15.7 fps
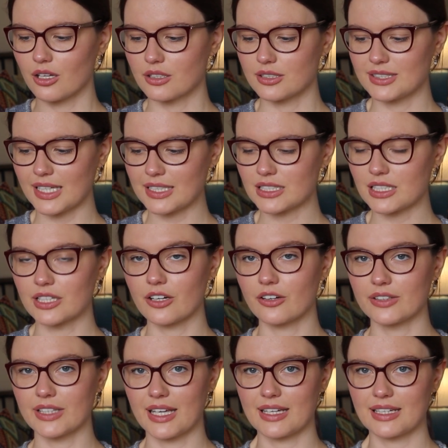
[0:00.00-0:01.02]
settling
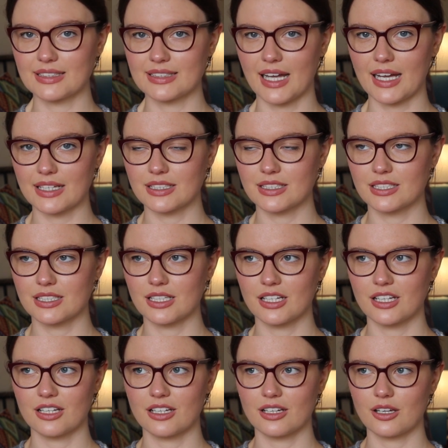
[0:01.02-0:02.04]
on the exact
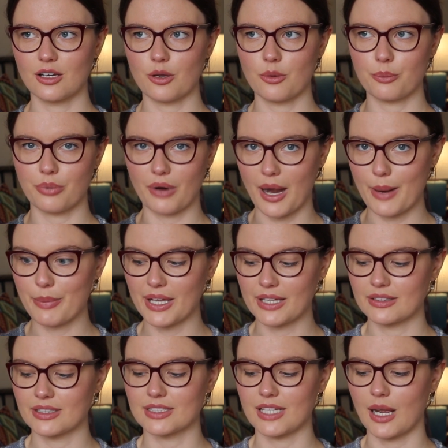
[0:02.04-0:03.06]
bright
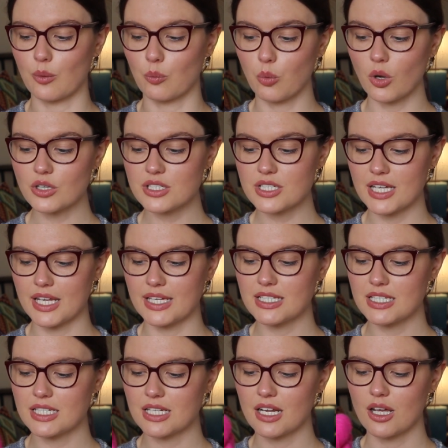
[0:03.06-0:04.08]
pink that I
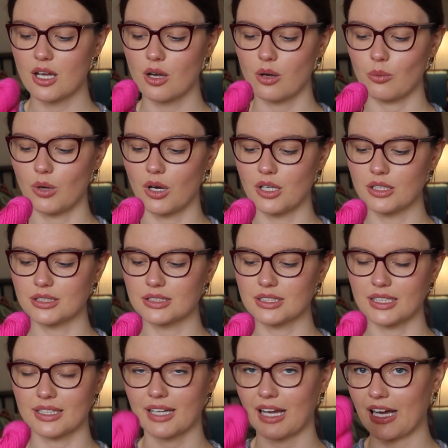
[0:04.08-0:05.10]
wanted
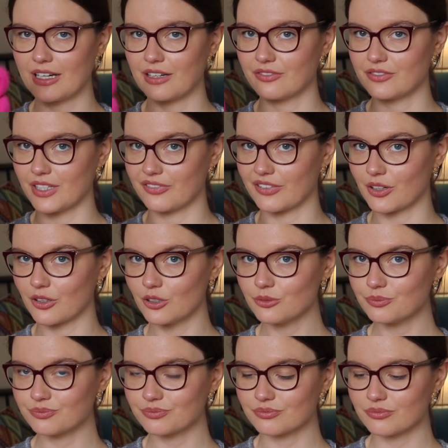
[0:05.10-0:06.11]
was kind of
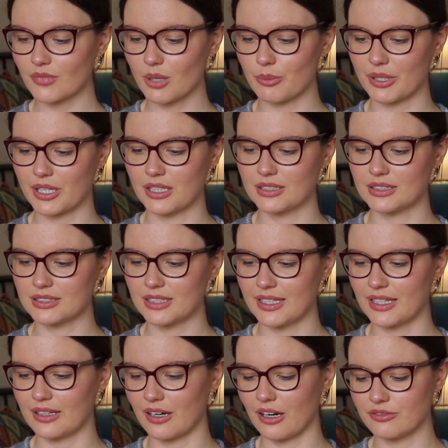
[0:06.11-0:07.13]
difficult, because
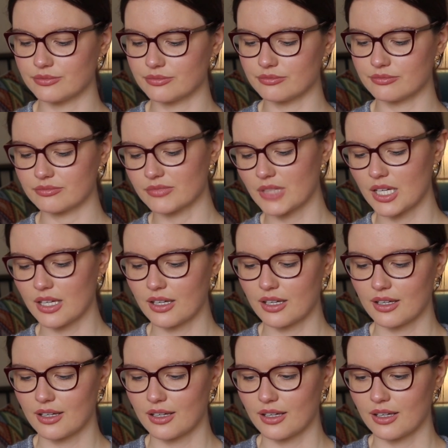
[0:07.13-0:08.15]
I
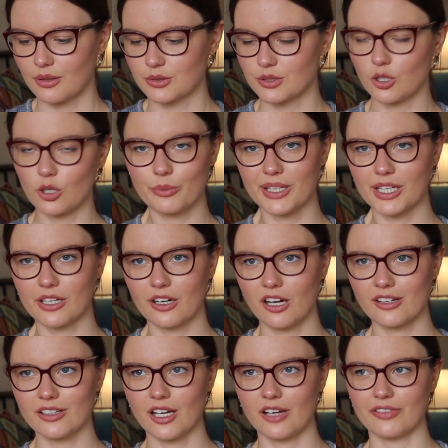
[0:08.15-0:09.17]
was umming and
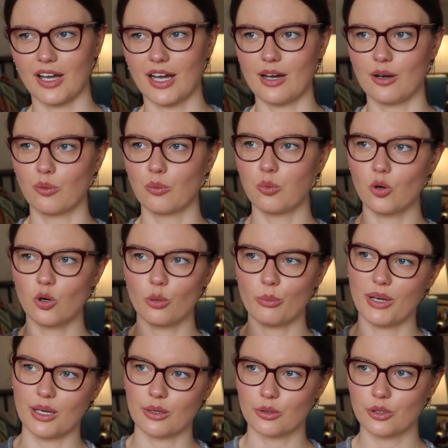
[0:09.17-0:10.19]
ahhing over how
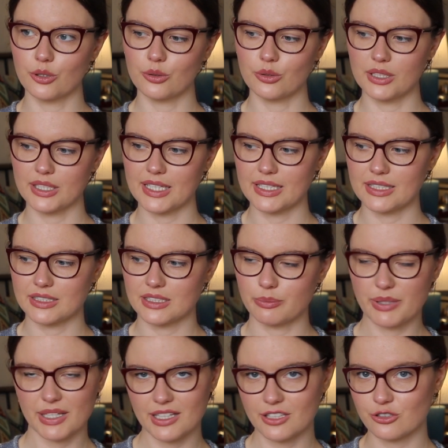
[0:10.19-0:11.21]
warm, how cool it needed to
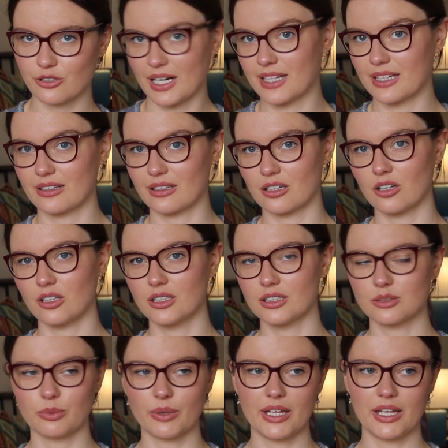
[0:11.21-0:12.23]
be, trying the
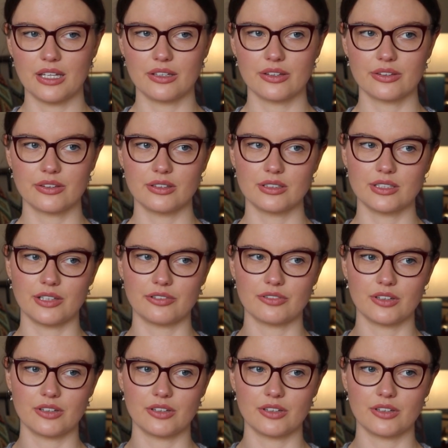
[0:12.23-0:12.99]
colours with